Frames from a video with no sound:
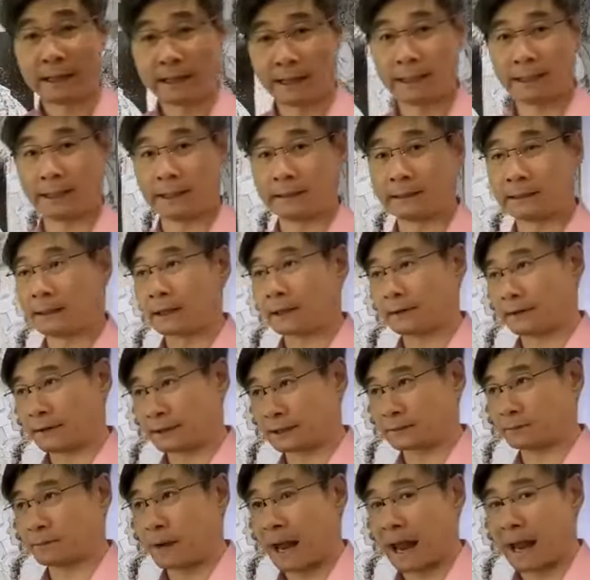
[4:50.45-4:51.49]
in
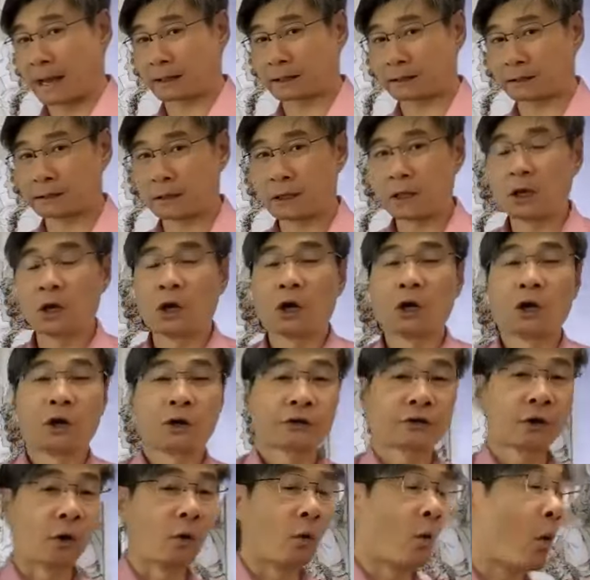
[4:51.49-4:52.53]
this bank.
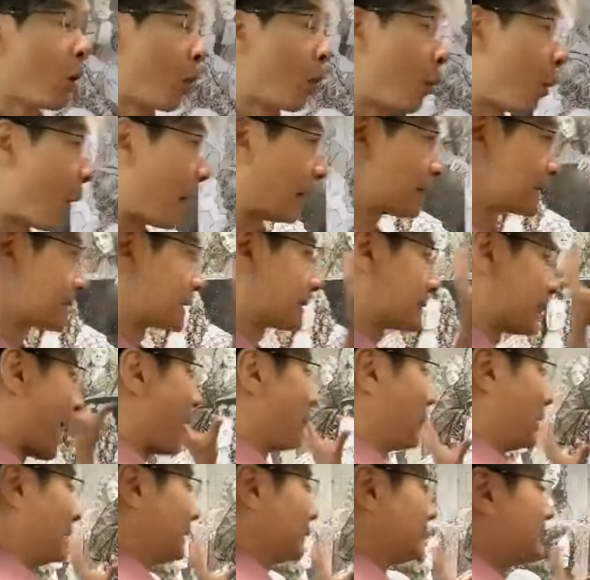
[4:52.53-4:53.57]
So why does this
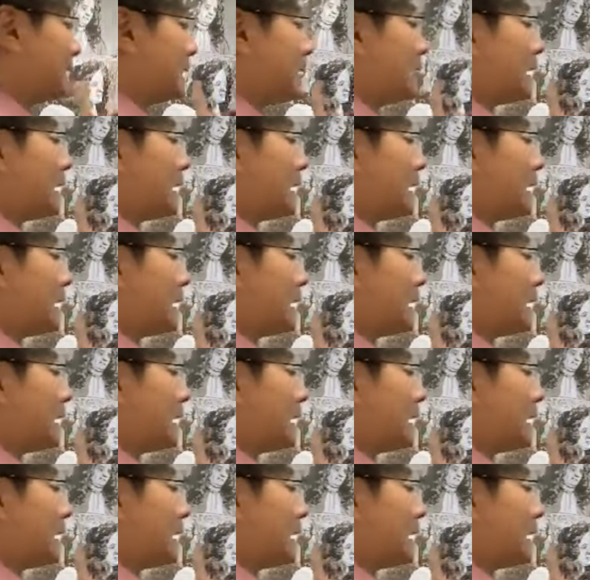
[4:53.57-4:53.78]
happen?